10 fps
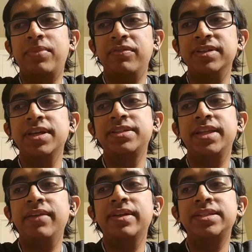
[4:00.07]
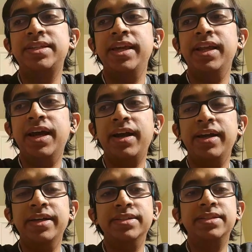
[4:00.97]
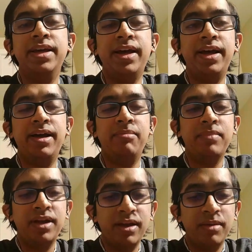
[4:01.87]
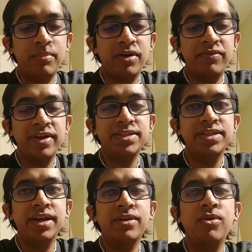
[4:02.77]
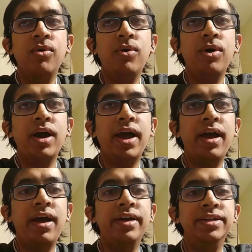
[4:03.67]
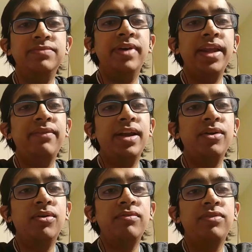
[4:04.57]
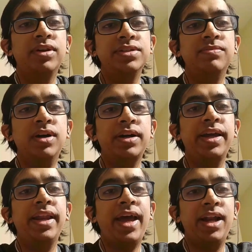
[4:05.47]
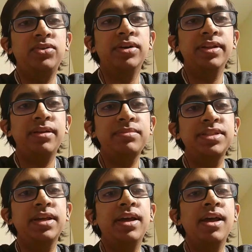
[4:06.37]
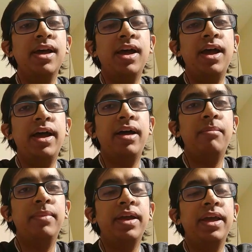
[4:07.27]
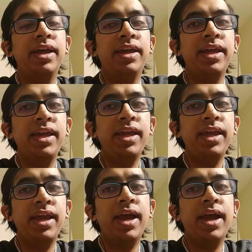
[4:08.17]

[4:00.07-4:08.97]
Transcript: Professor Steven Sciena is a professor who is very well known for his work in algorithms. He